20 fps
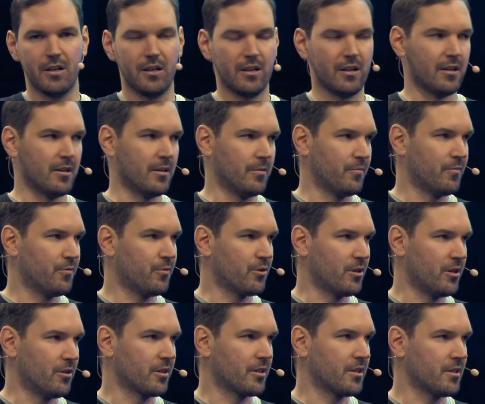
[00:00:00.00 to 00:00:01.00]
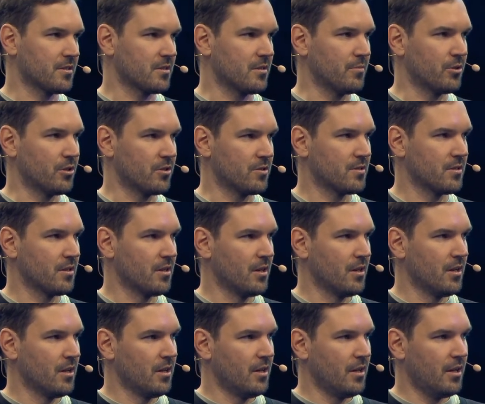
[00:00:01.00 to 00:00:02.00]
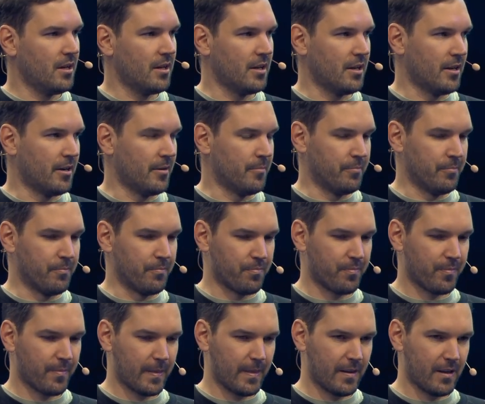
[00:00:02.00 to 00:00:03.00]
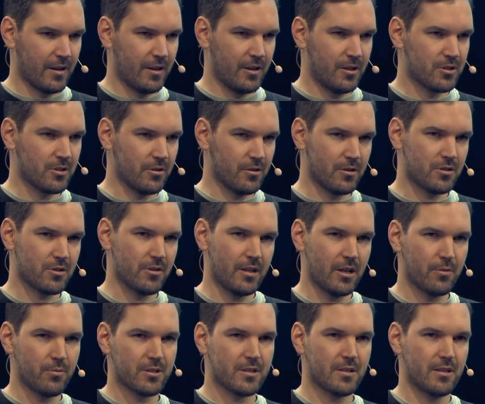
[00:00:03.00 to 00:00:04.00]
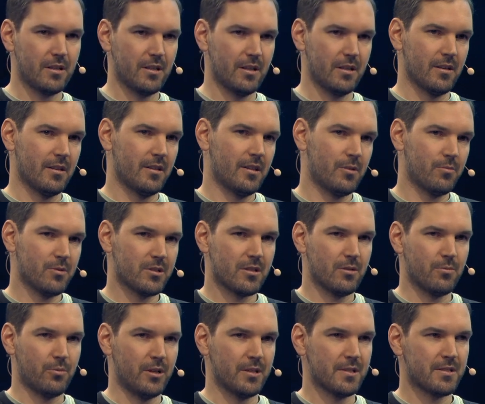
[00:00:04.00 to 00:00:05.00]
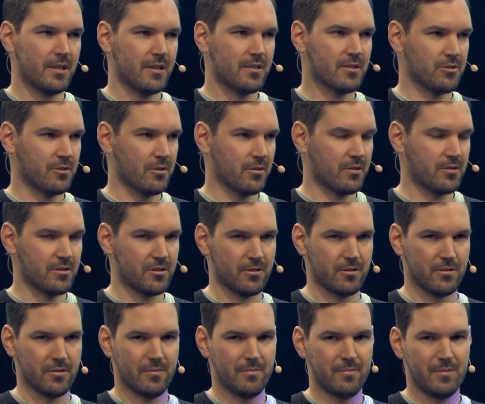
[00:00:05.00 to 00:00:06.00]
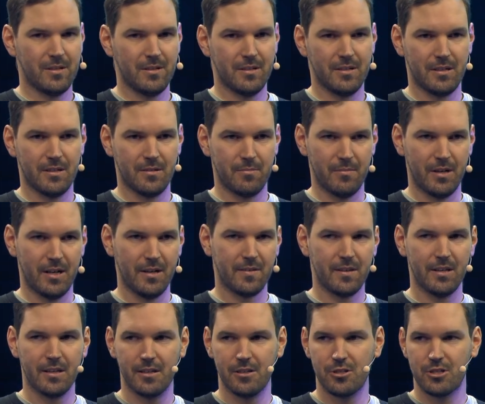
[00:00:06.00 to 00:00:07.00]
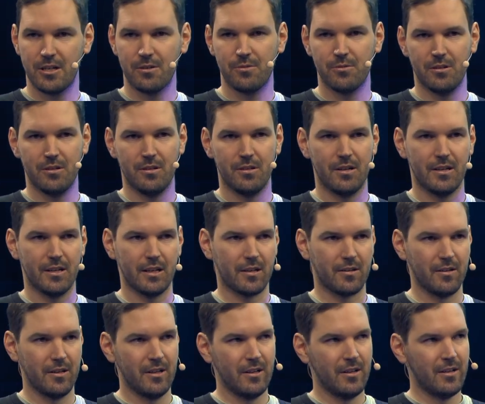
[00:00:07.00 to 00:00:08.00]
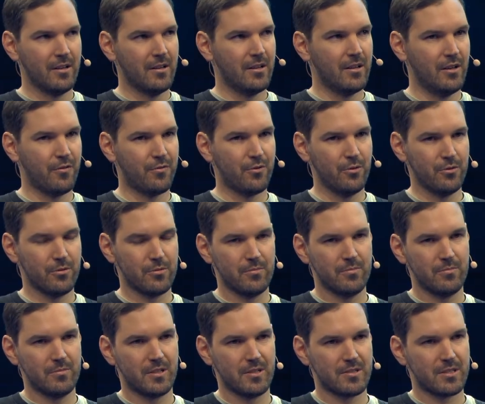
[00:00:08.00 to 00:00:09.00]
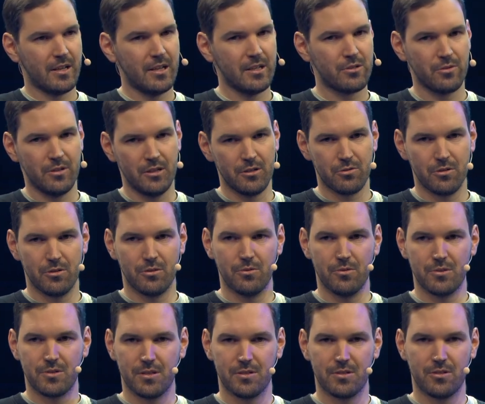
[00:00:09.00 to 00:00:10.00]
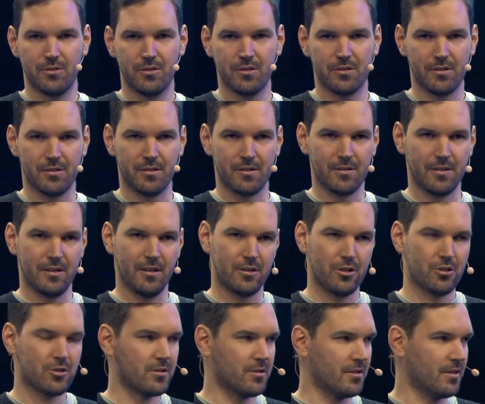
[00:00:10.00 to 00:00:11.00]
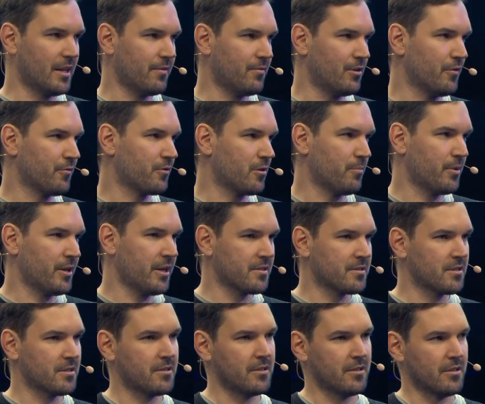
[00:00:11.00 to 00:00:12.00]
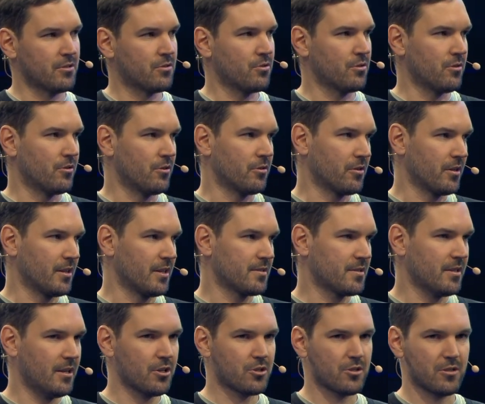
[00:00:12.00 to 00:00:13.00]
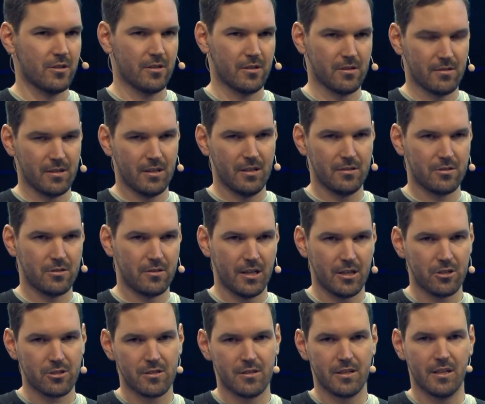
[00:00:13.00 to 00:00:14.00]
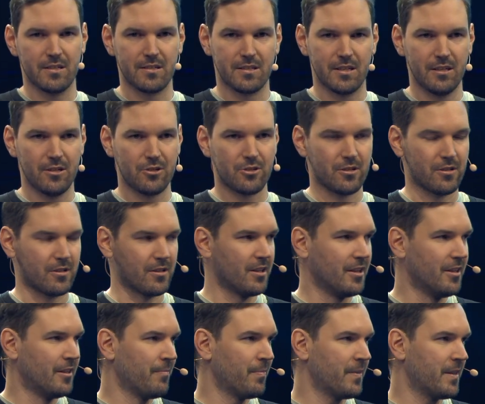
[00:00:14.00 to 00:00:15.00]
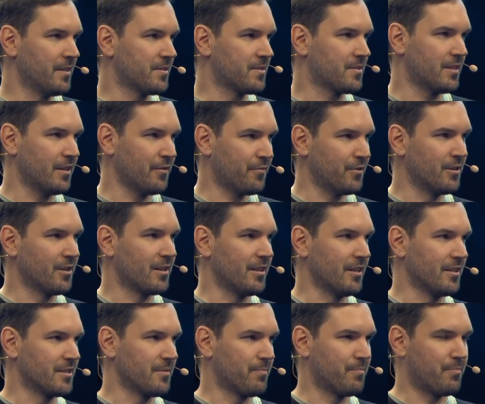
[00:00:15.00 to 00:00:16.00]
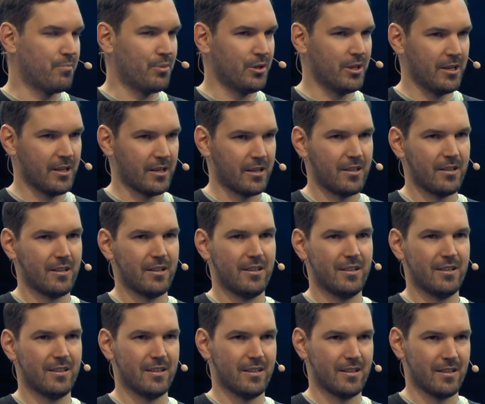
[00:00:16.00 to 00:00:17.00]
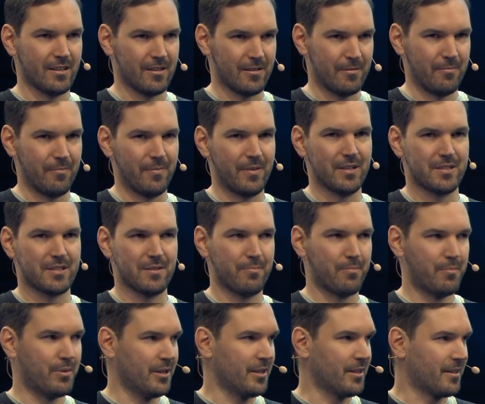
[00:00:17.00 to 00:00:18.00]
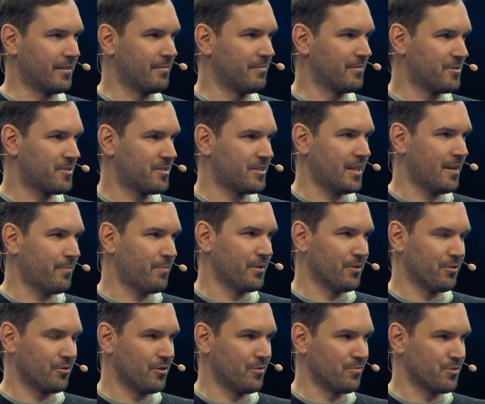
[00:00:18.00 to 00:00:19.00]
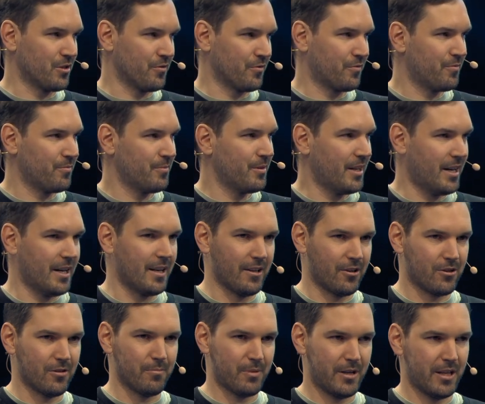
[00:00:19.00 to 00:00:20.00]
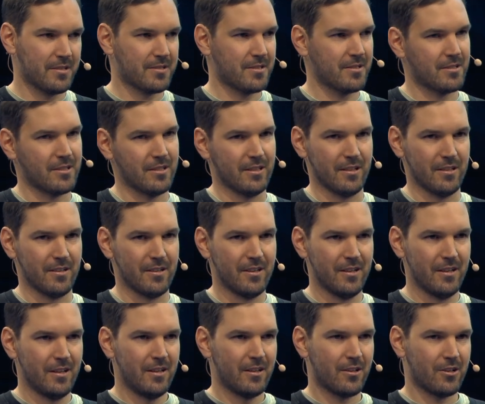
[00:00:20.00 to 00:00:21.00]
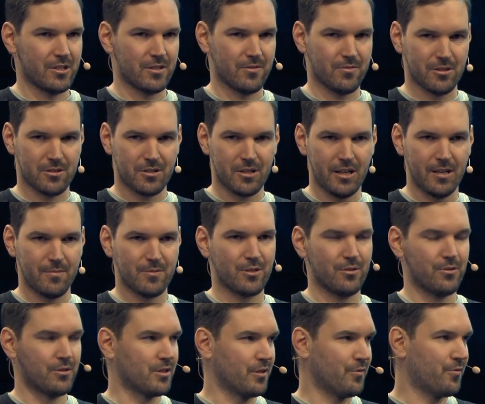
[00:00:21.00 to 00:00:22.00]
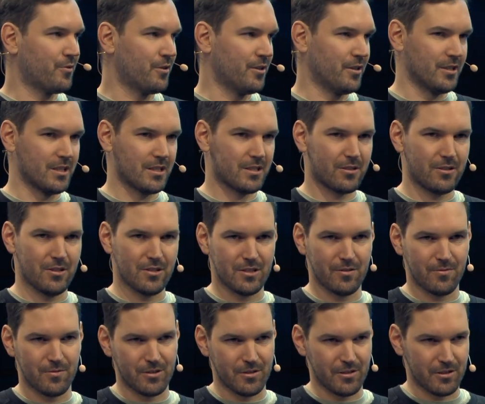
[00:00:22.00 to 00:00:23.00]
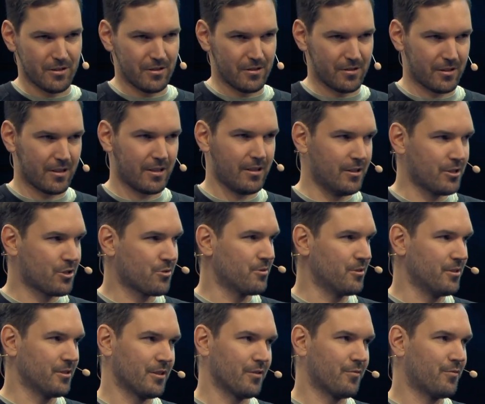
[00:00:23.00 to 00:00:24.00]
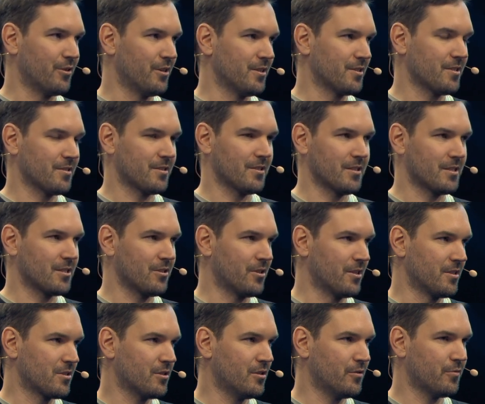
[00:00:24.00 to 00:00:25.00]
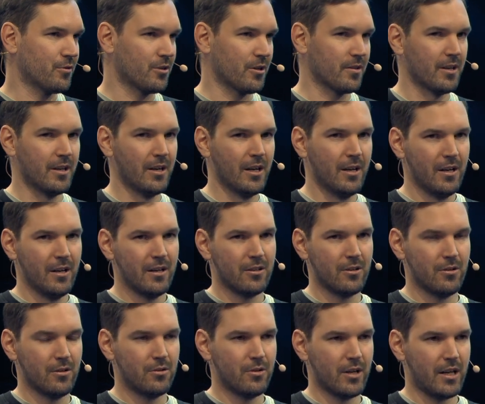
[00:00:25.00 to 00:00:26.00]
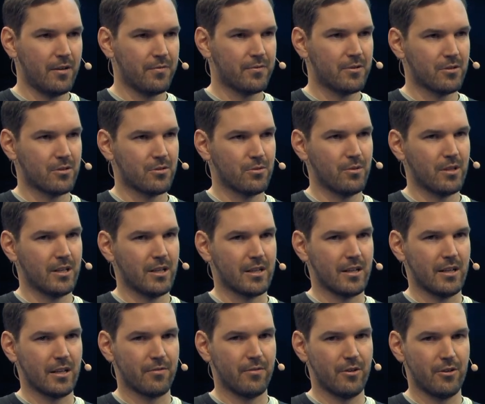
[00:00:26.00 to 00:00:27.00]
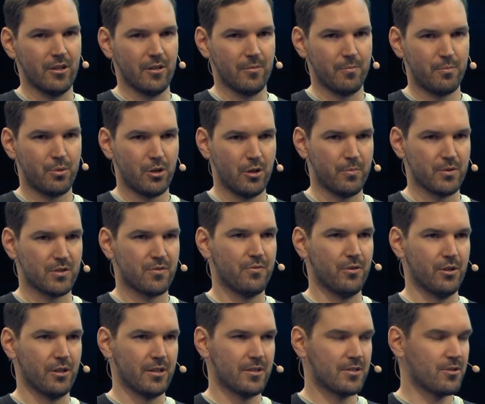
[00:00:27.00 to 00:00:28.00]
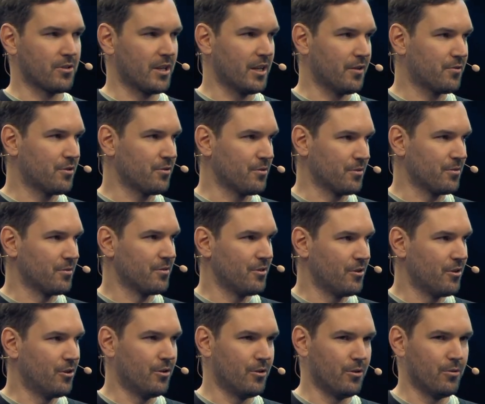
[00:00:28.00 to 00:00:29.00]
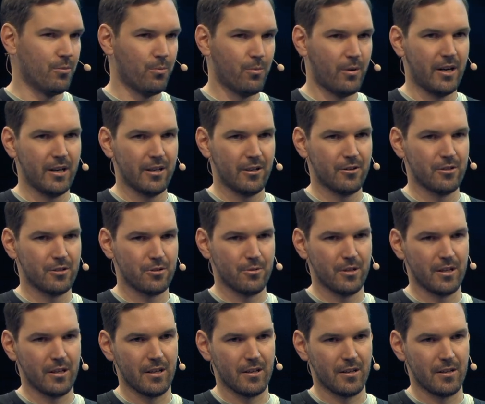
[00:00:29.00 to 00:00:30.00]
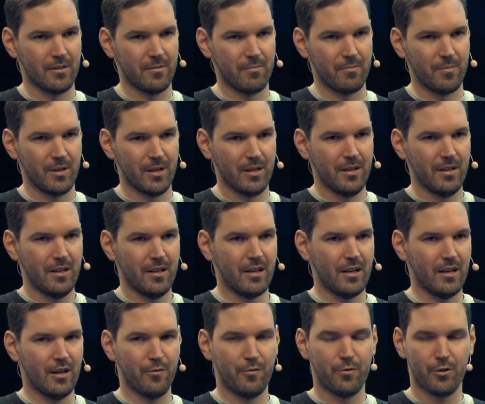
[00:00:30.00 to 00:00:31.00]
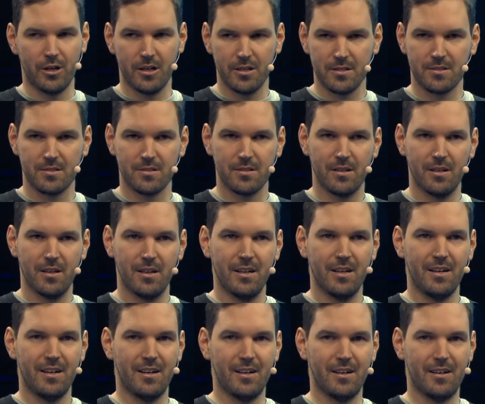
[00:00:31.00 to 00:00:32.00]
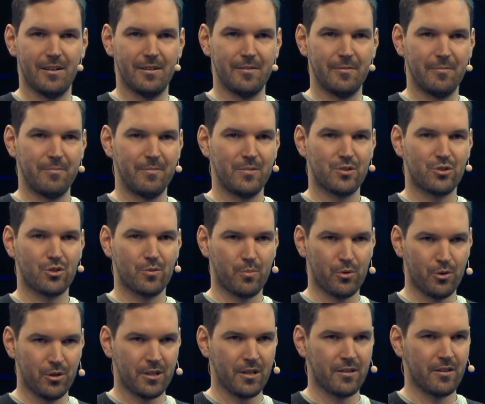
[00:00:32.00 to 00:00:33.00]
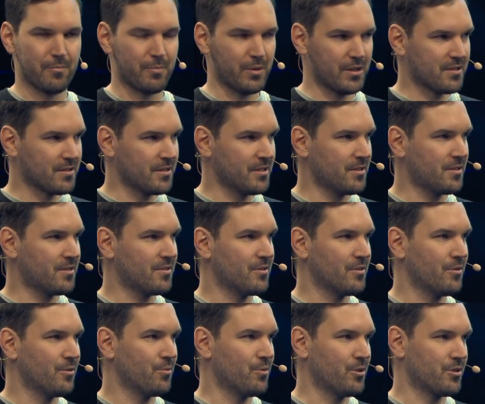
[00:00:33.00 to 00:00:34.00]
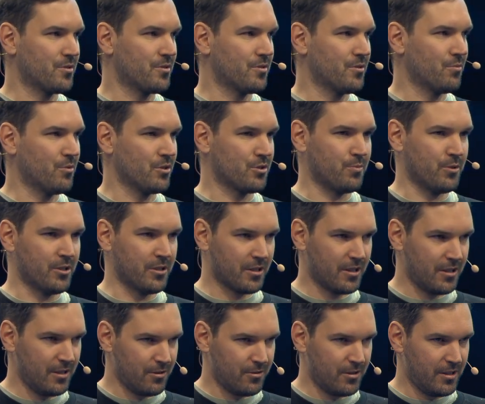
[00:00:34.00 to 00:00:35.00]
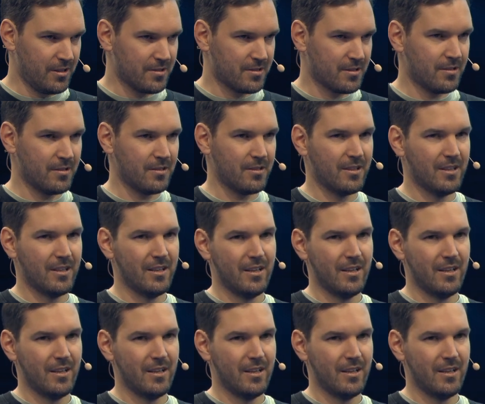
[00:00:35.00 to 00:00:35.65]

um, for our customers um, so so that was the that was the one side. So, so um, I think in general, like if you decide to introduce a certain additional level of complexity into your organization and internationalization is definitely it's a big um, it's a big step in terms of adding complexity because of the time zone difference because of the cultural differences and so on and so forth you, you have to do that like very purposefully so you have to know why you're doing it and uh, for us uh, supporting the business was was one key reason.